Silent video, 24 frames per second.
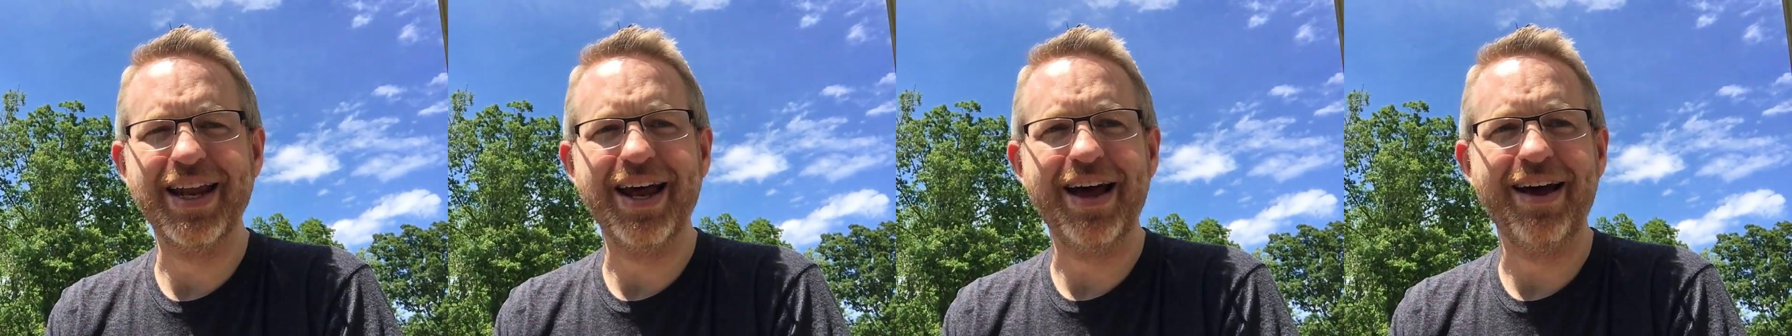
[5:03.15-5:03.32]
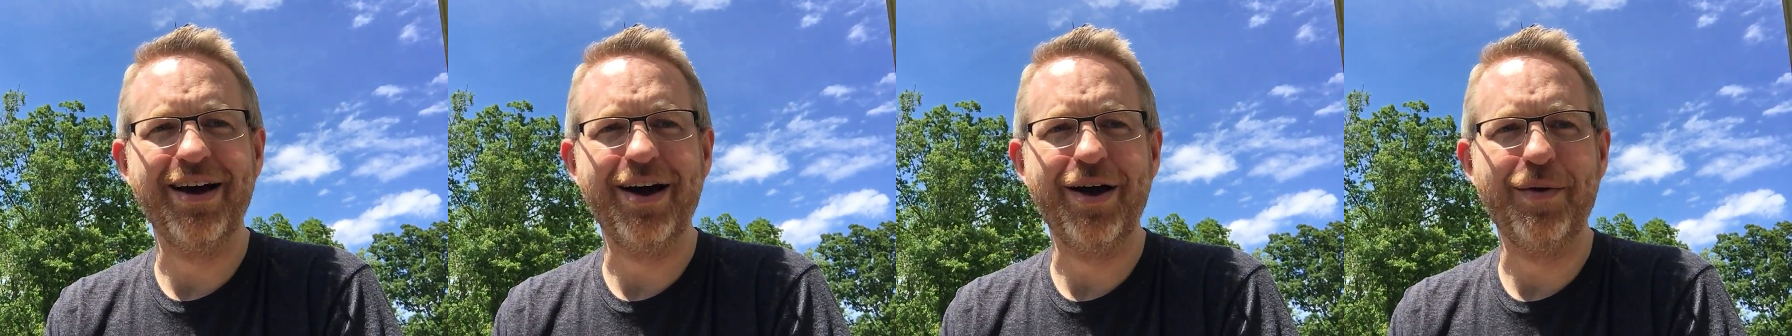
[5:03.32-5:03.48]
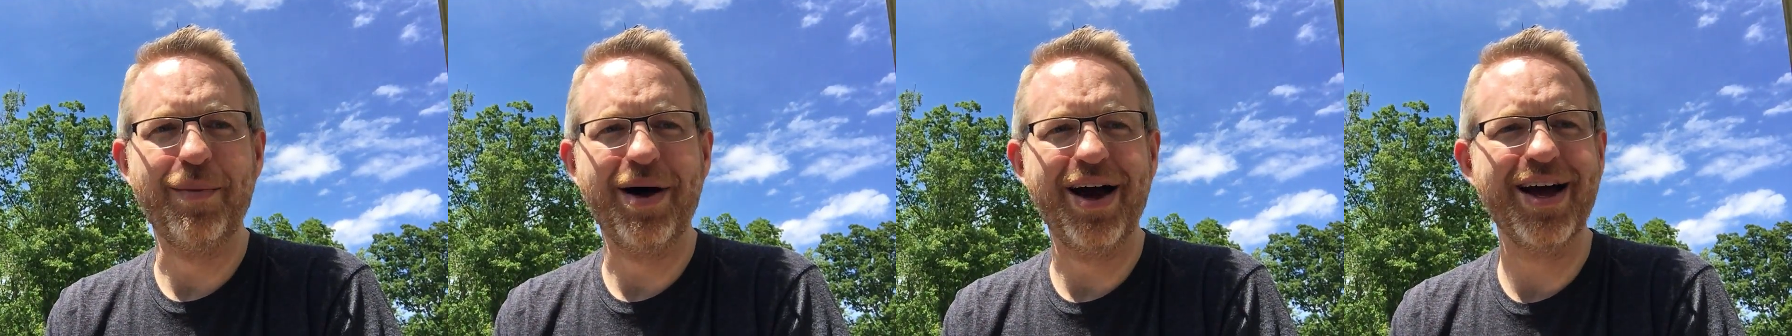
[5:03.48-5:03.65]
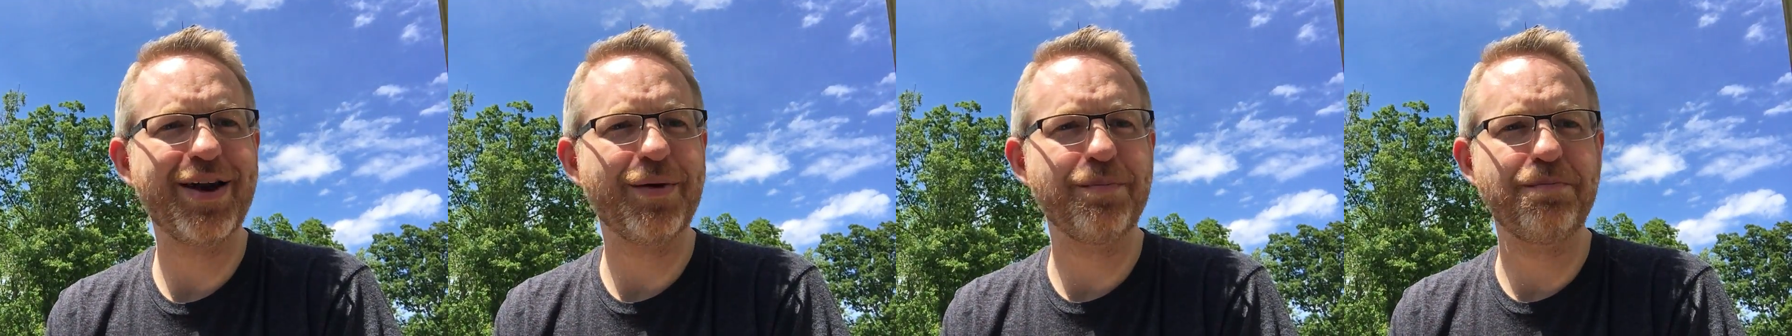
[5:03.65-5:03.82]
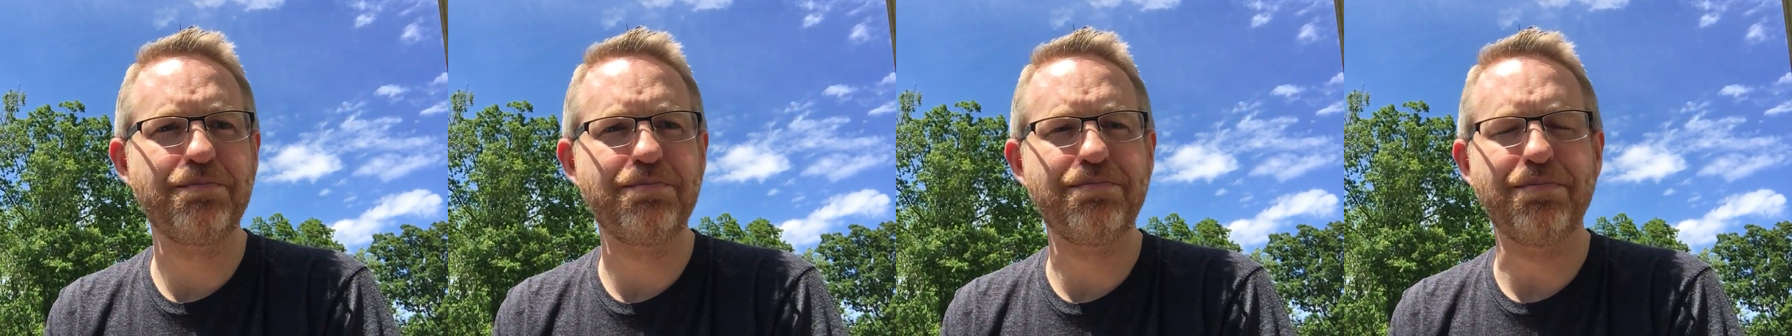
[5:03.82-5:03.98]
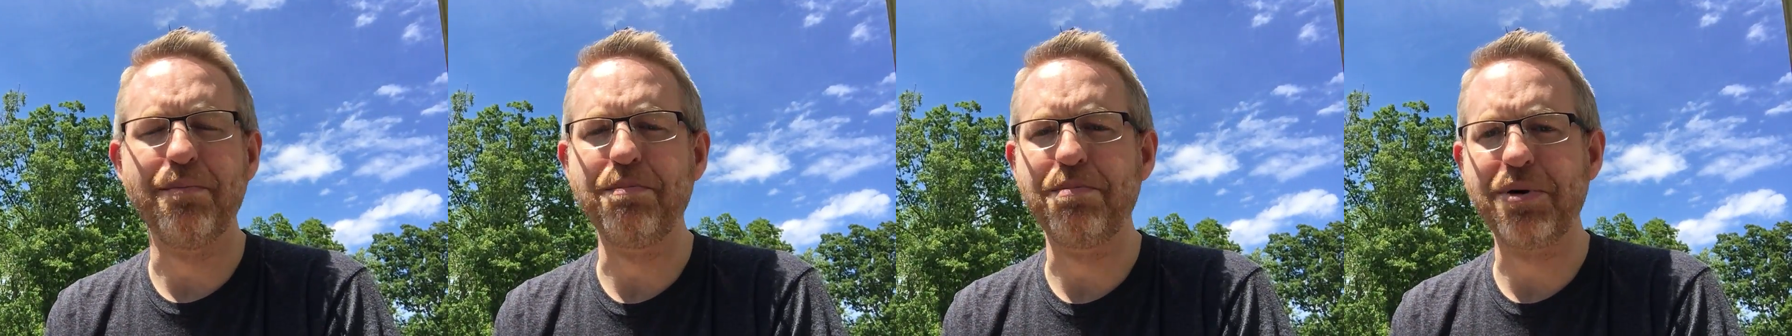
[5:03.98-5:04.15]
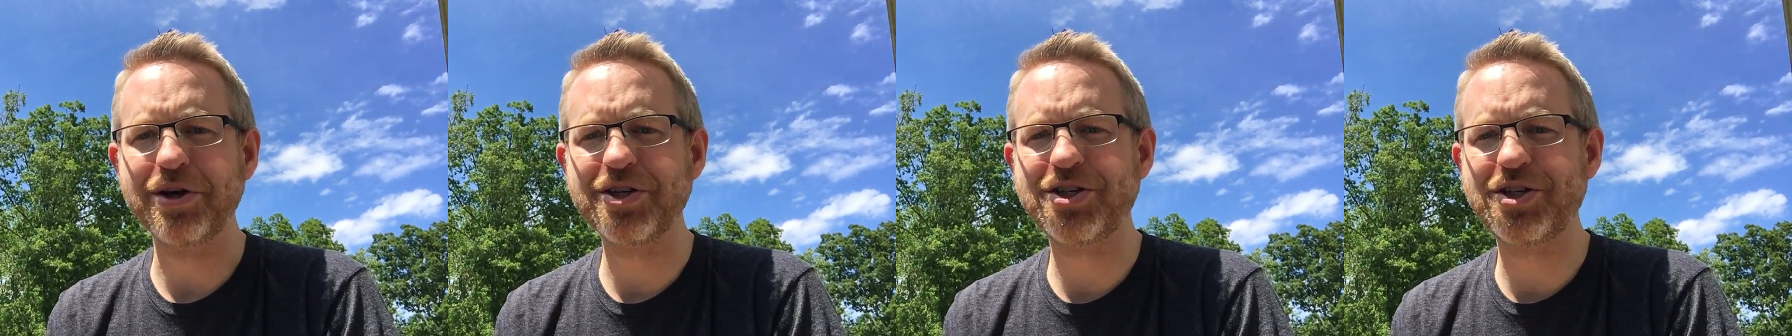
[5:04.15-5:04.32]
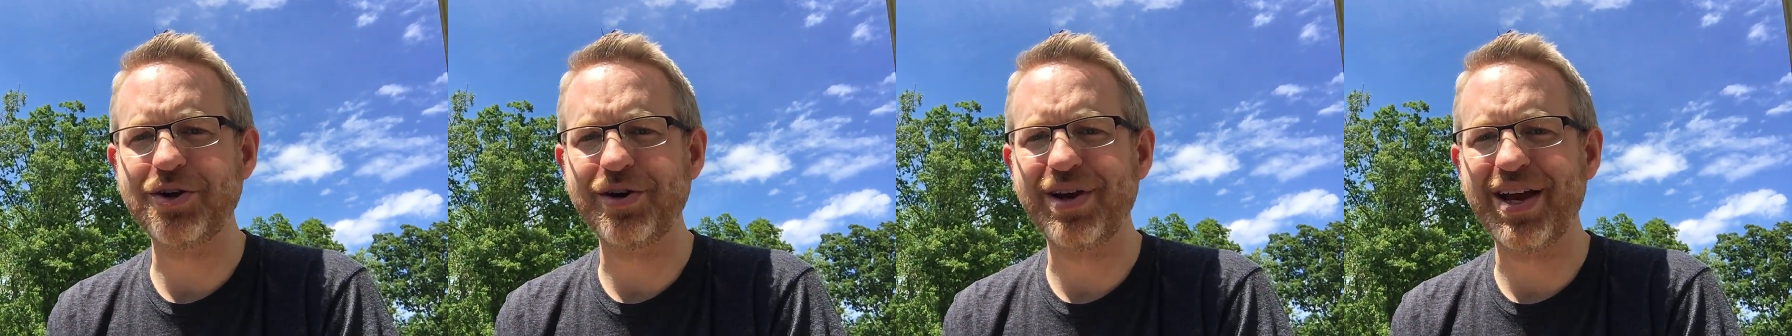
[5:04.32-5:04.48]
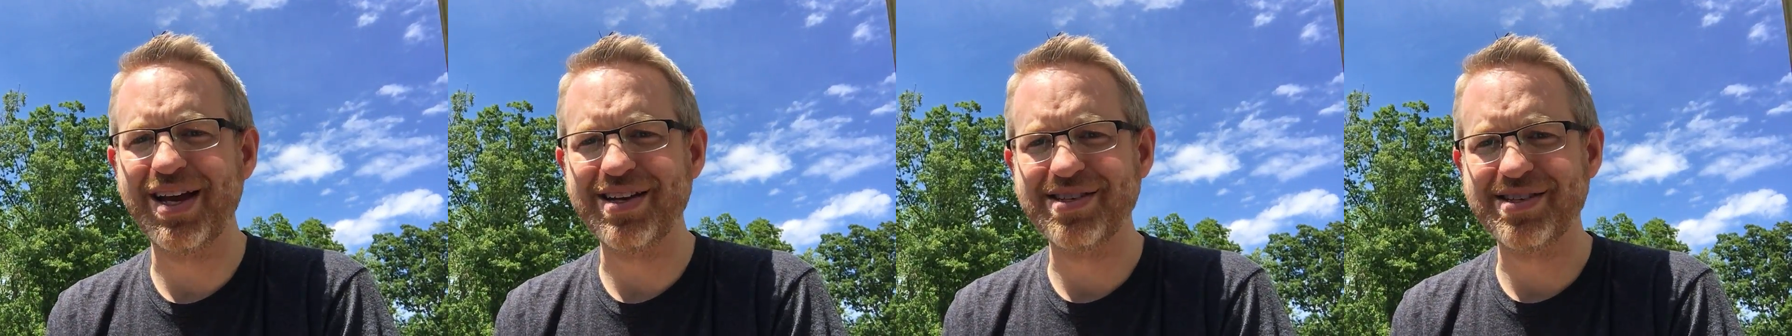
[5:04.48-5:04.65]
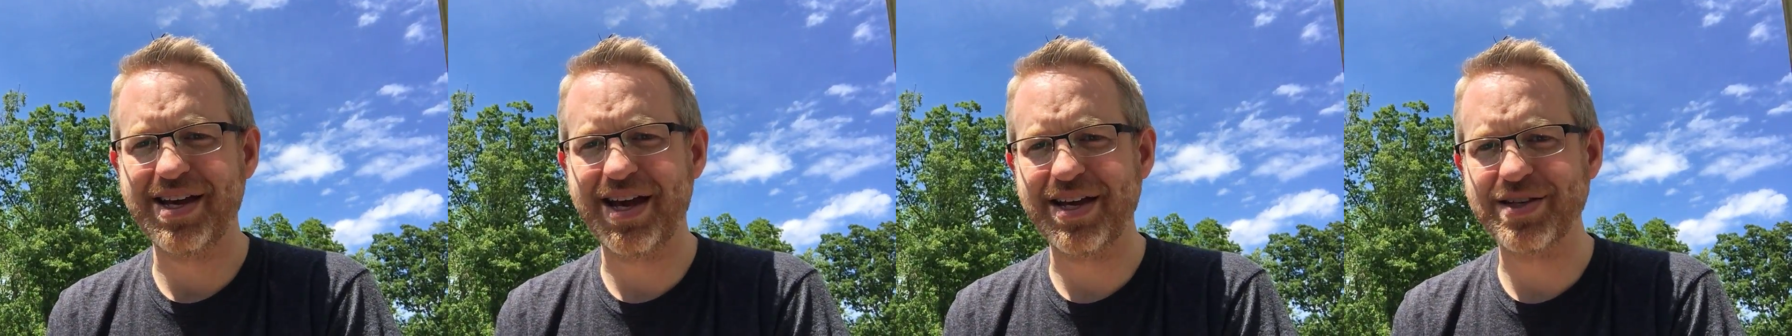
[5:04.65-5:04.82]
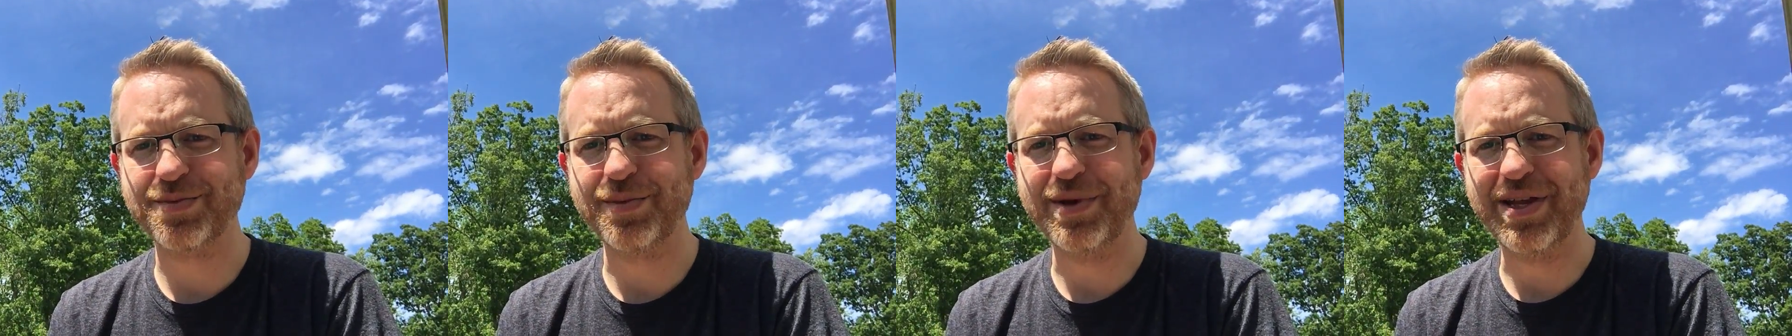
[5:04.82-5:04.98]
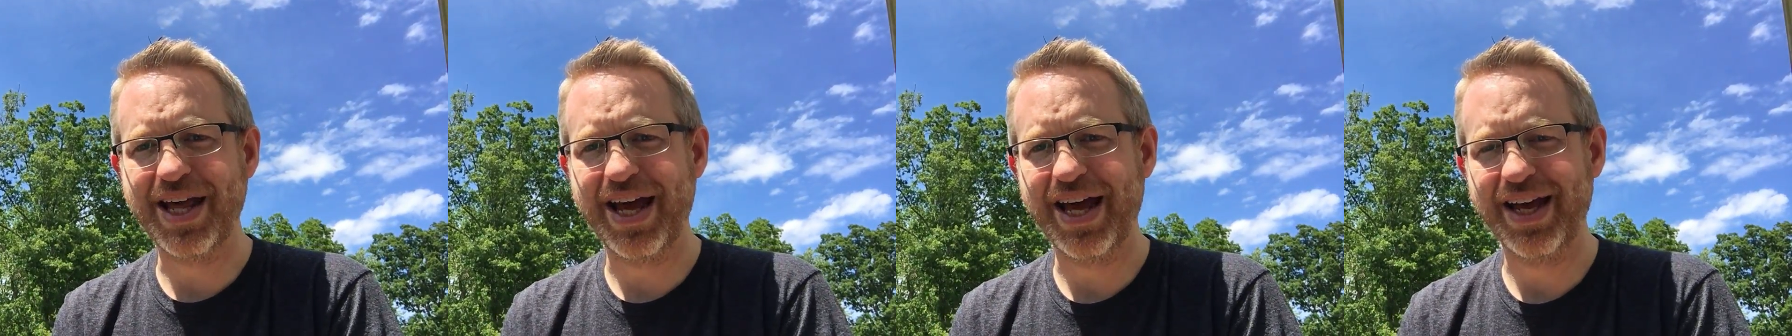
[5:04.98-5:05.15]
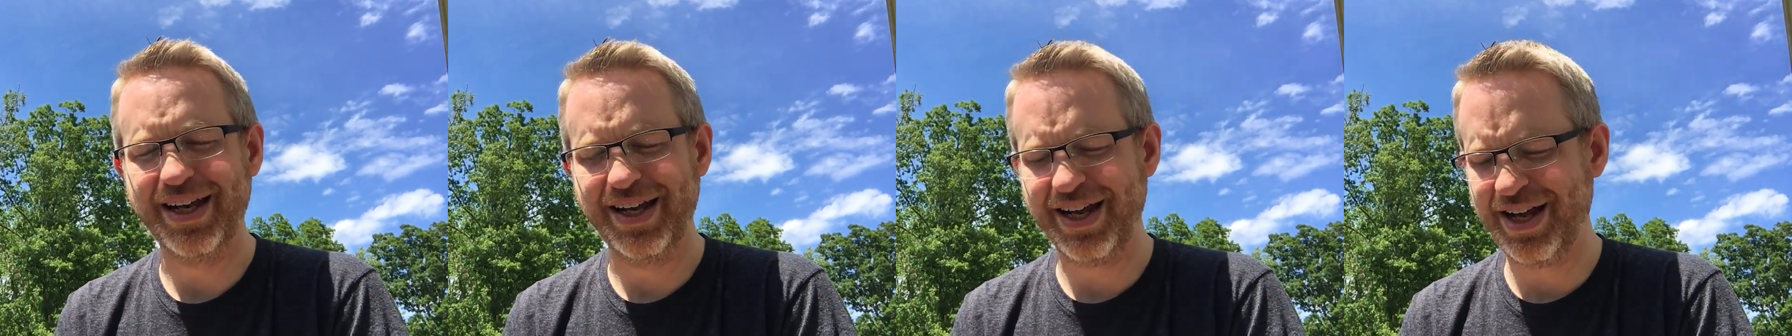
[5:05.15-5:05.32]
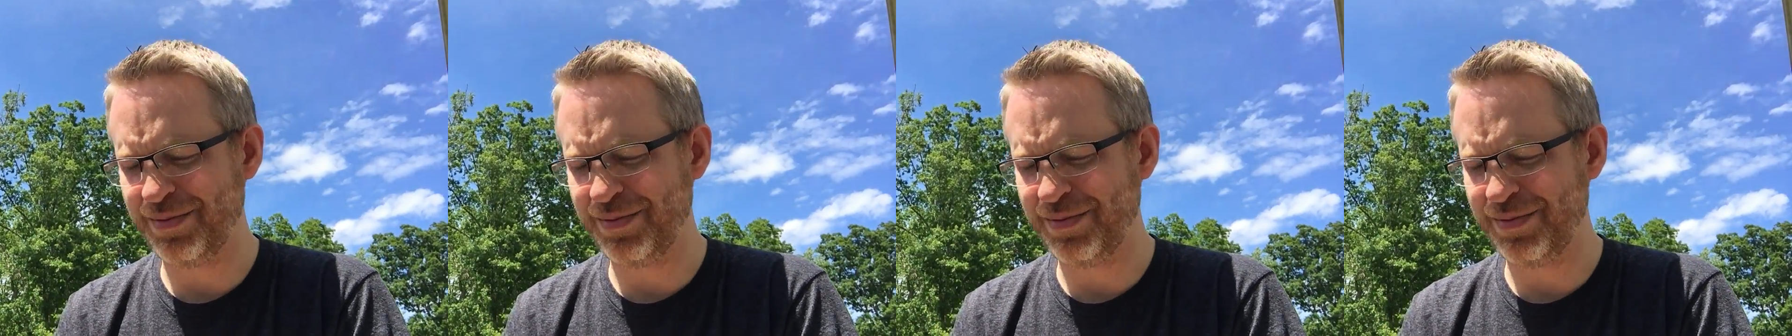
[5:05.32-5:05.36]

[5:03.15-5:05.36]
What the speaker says: I had a bunch of you guys ask me that,